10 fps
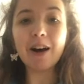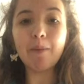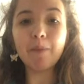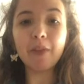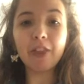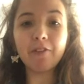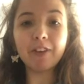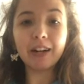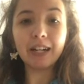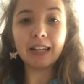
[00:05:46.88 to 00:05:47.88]
up the
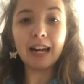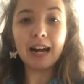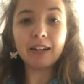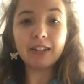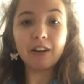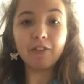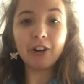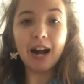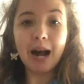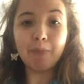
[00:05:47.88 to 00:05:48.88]
very last of
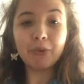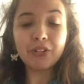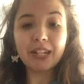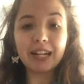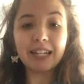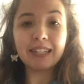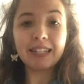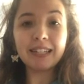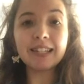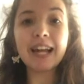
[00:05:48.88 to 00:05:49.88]
our apple
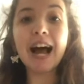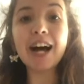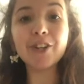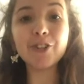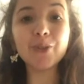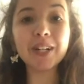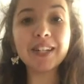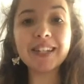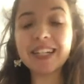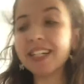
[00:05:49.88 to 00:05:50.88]
slices, as you can
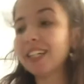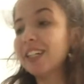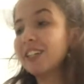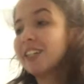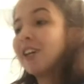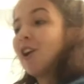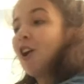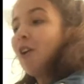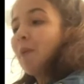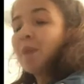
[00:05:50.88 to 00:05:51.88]
see here.
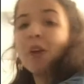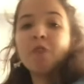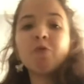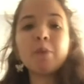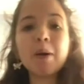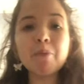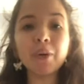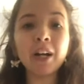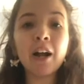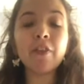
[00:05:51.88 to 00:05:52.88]

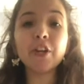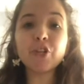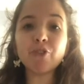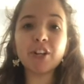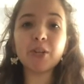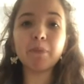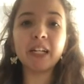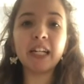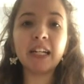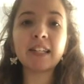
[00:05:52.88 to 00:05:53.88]
Remember, this
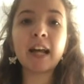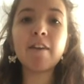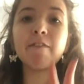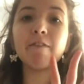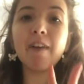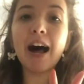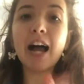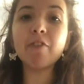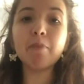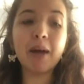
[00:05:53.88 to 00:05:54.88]
recipe needs
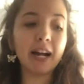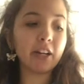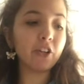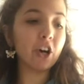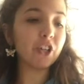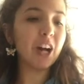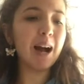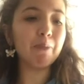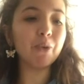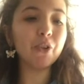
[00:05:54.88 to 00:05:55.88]
5 Macintosh
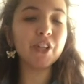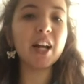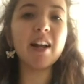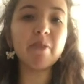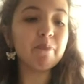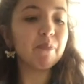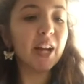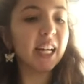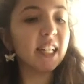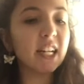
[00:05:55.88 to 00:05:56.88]
apples, and
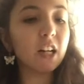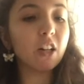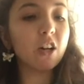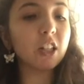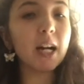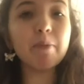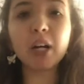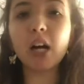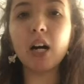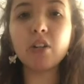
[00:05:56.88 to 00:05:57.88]
that could take a long time to
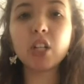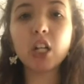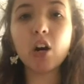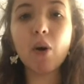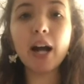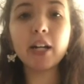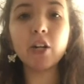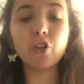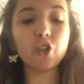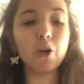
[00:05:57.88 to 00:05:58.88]
cut, so I
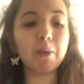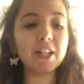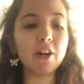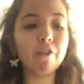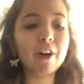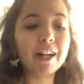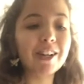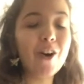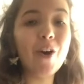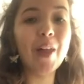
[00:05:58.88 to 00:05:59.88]
didn't show myself
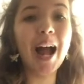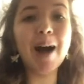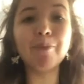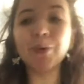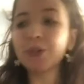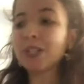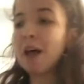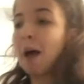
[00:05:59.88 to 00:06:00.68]
cutting all the apples.